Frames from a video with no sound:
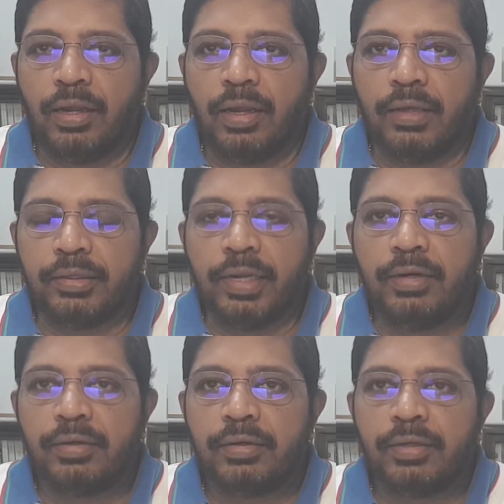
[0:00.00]
And
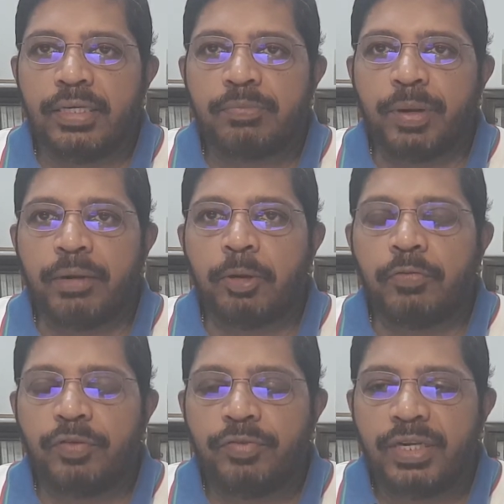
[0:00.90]
then he spent about
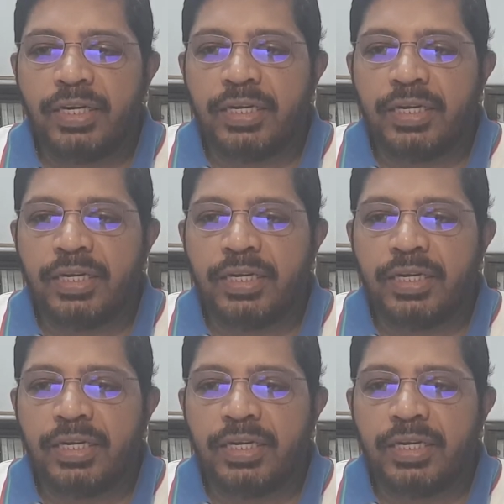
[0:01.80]
15